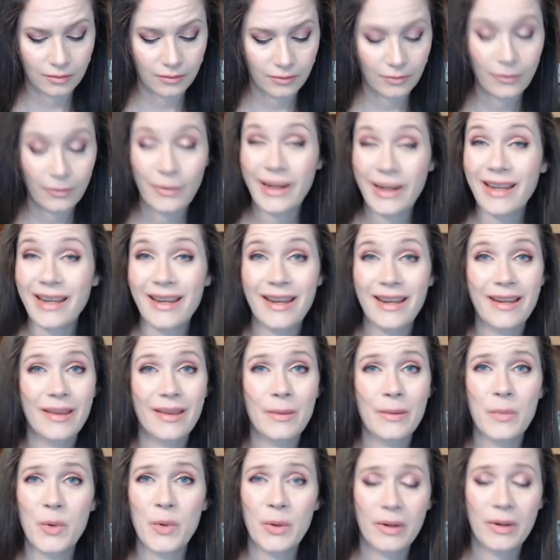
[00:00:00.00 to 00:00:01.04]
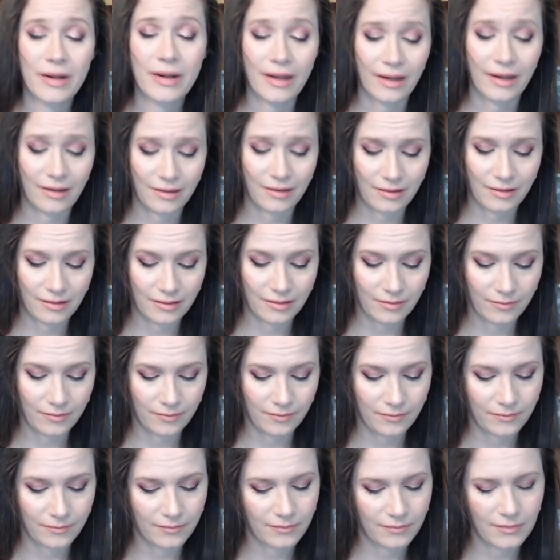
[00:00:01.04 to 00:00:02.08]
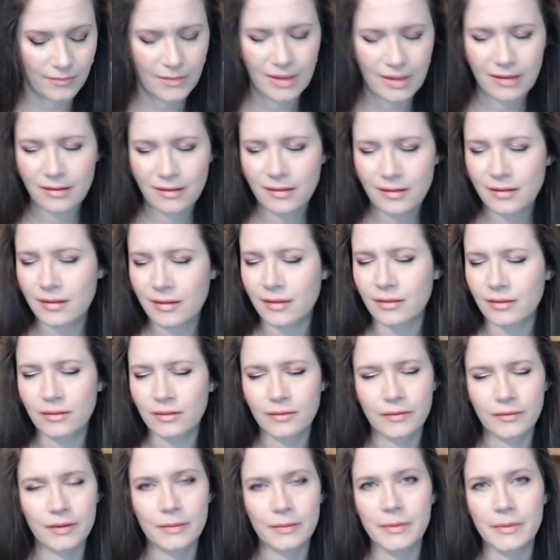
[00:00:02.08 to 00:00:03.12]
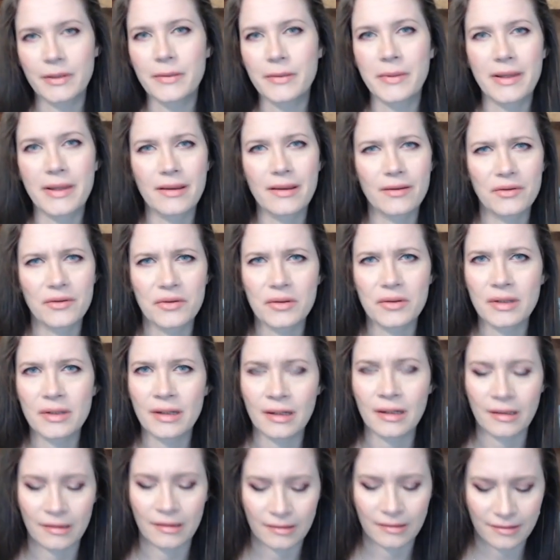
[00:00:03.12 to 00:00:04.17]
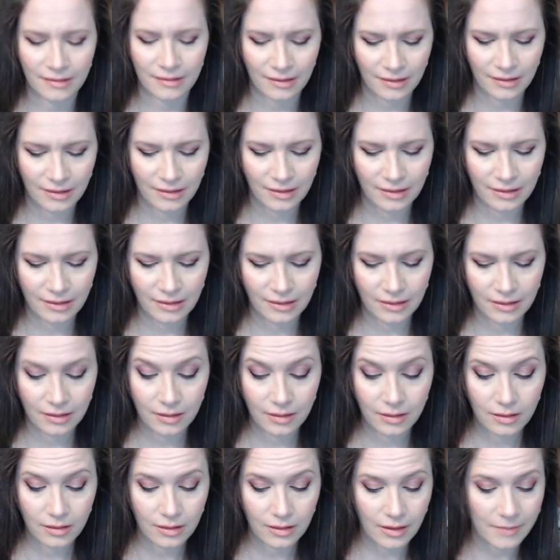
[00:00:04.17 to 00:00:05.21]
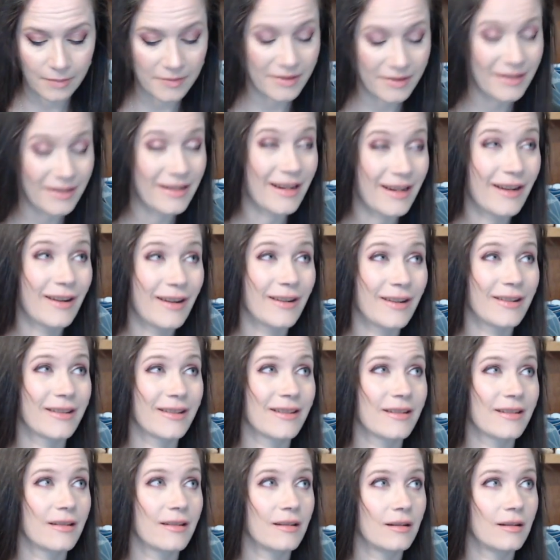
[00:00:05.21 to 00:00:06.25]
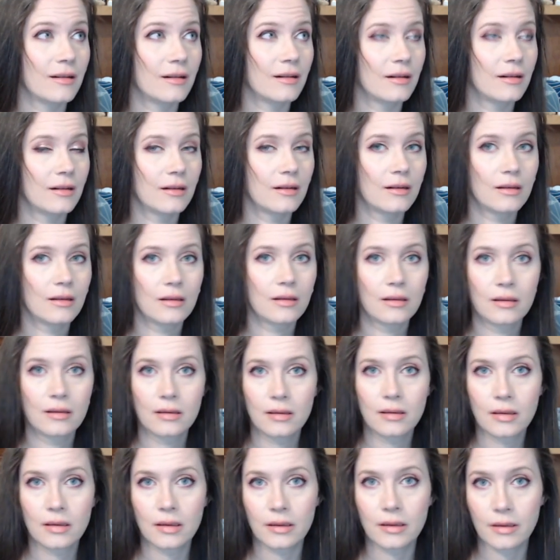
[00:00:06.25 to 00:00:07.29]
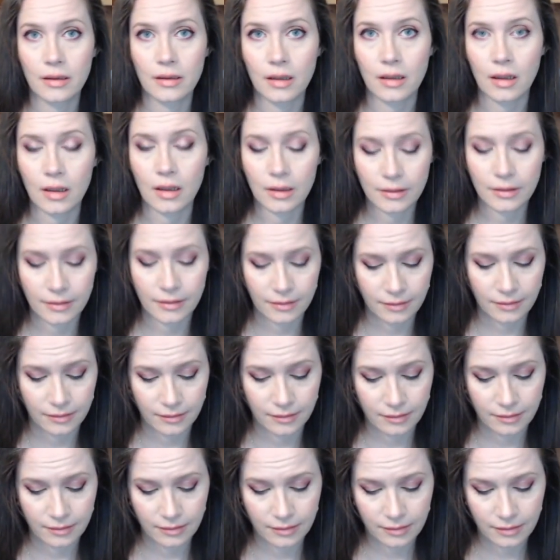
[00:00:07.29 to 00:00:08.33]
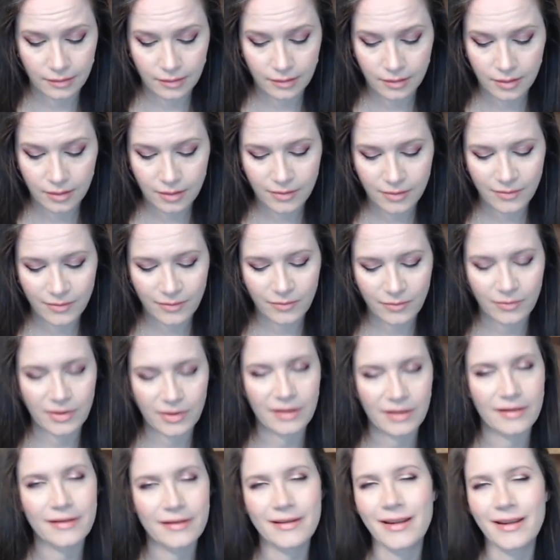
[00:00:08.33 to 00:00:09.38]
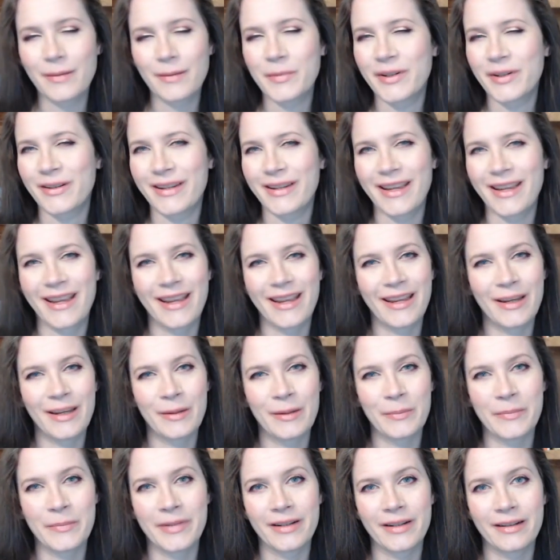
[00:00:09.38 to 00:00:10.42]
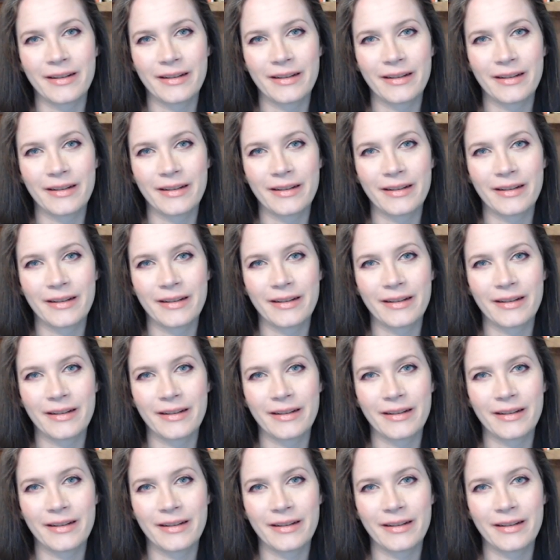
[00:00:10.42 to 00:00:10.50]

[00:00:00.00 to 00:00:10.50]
Waking in the morning, silver between the trees, upstairs, in the garden, when summer came,